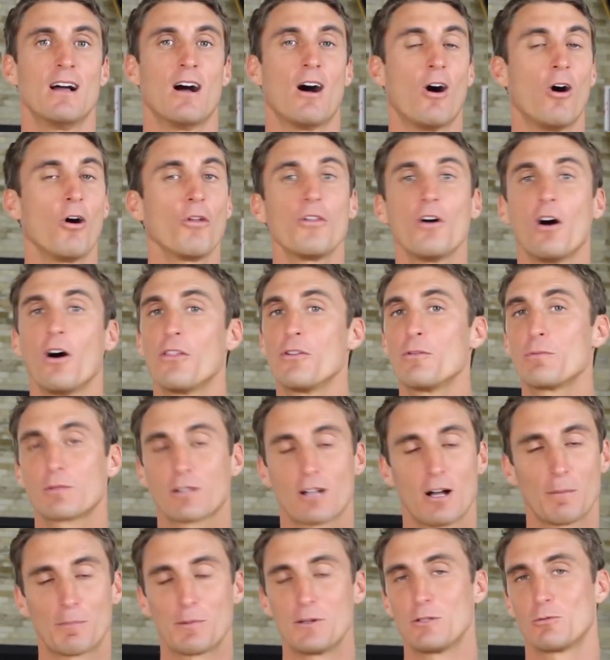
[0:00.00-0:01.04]
All the other
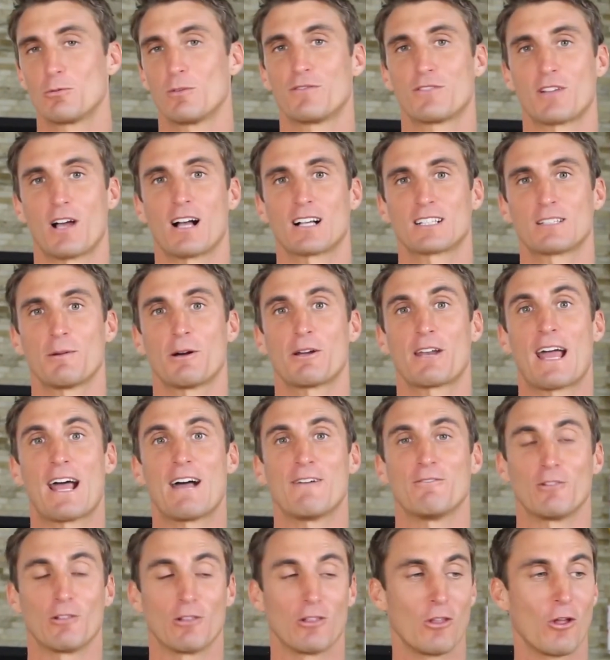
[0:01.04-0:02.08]
companies we've talked about
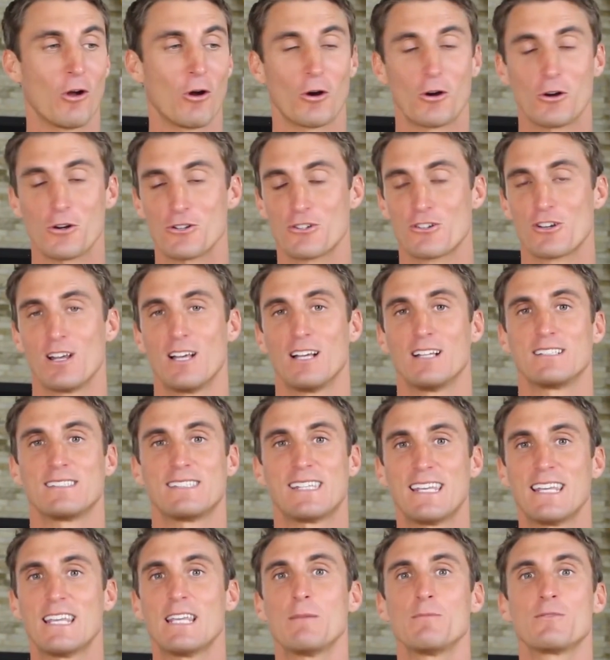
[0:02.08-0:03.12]
have large
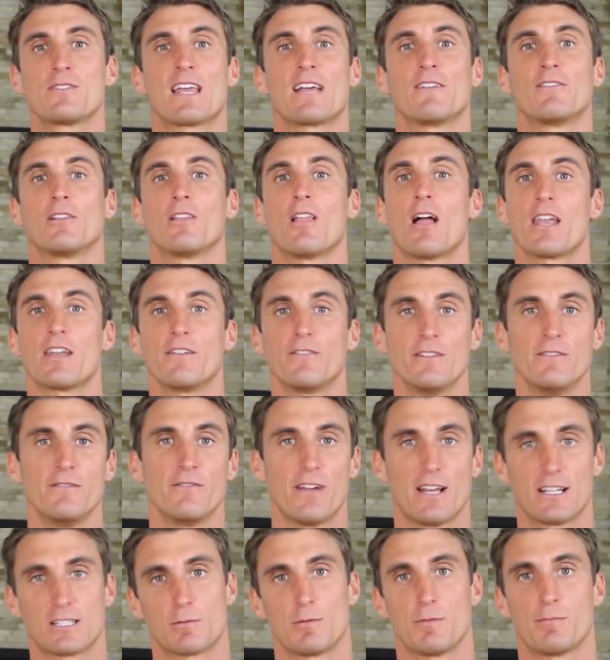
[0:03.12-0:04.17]
teams, they have a lot of
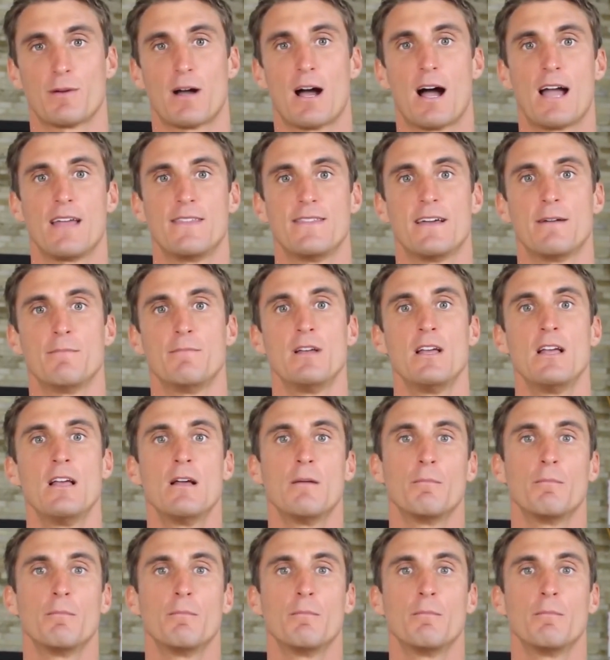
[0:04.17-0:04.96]
investment behind them.